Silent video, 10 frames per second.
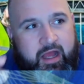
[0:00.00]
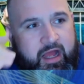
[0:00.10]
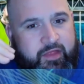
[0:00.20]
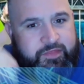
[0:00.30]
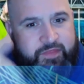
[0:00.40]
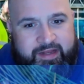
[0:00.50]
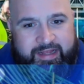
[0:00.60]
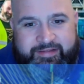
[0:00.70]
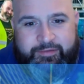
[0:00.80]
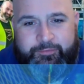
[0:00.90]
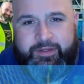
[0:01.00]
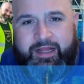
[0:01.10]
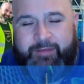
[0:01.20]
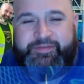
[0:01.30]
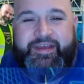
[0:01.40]
I think that's all the
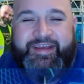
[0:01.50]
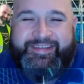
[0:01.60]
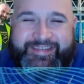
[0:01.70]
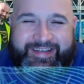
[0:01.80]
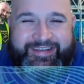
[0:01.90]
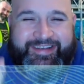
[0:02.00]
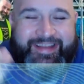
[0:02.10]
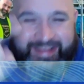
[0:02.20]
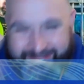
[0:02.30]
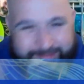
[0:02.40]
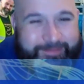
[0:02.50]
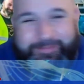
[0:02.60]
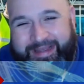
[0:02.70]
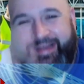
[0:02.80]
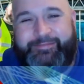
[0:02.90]
clubs. So then we will
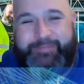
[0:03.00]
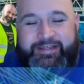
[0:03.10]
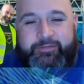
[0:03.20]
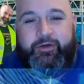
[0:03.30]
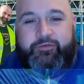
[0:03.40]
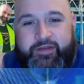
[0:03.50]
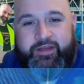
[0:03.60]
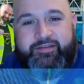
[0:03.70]
be heading back to Watford.